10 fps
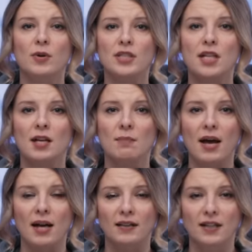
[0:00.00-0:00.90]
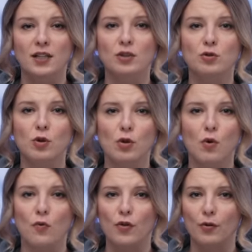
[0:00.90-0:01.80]
return back the control
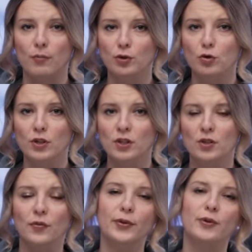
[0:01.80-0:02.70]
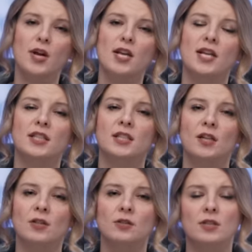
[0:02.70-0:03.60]
over the majority of Ukrainian
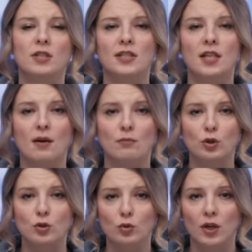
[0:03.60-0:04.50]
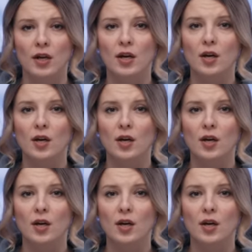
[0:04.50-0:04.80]
territories, and I'm sure